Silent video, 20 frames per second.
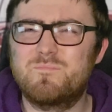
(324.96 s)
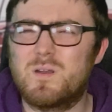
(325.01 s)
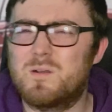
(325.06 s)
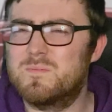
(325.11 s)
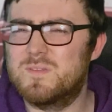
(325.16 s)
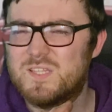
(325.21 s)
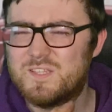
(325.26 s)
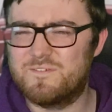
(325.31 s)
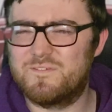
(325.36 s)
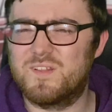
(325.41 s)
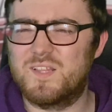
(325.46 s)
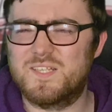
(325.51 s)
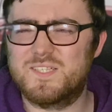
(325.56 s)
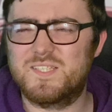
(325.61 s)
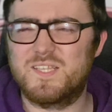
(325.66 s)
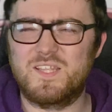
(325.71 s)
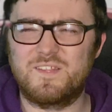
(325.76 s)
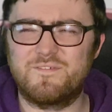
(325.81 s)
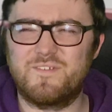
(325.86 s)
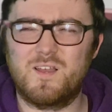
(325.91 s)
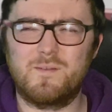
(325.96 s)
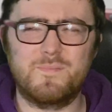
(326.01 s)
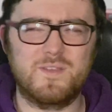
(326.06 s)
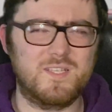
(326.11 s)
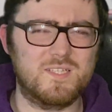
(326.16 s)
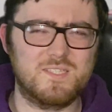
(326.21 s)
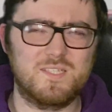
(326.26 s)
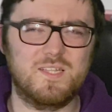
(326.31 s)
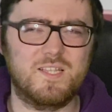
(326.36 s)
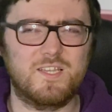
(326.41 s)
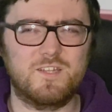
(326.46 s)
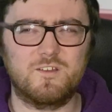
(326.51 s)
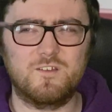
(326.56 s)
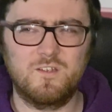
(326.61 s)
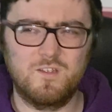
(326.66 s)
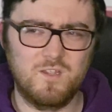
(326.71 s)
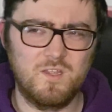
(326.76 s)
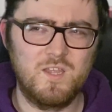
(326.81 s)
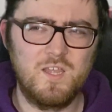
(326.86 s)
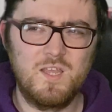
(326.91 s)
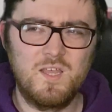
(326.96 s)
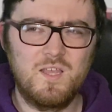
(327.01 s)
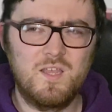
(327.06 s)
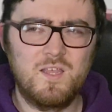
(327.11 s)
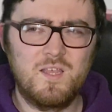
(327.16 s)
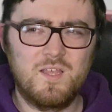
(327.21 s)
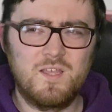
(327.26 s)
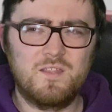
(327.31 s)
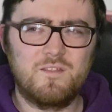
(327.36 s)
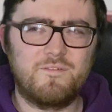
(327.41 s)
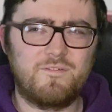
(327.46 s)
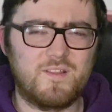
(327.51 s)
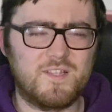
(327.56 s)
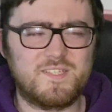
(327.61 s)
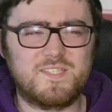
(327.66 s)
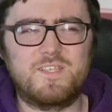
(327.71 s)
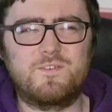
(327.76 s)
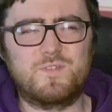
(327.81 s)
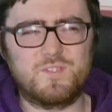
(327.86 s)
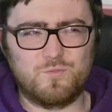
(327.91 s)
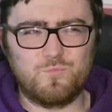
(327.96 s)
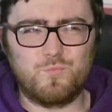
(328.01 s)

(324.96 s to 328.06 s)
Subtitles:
Probably the Felicia, the Fabia is later. Felicia was a